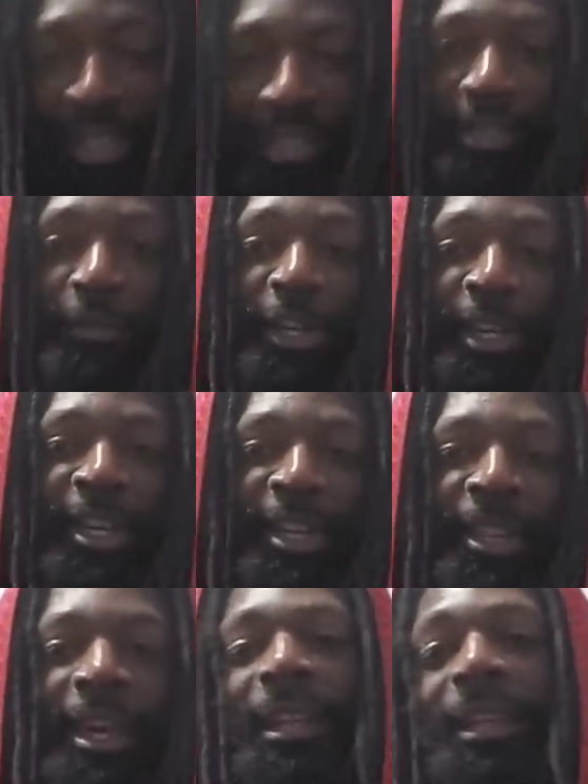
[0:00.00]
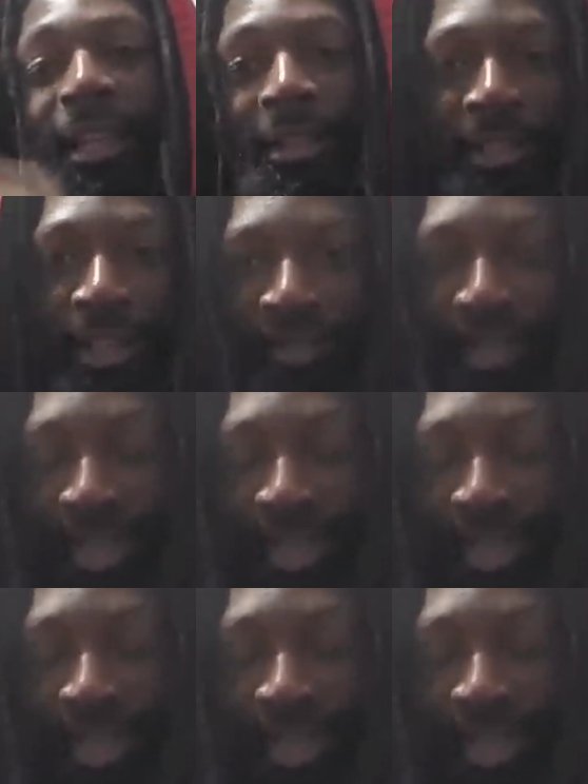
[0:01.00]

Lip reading: So if I can get that, then I'll definitely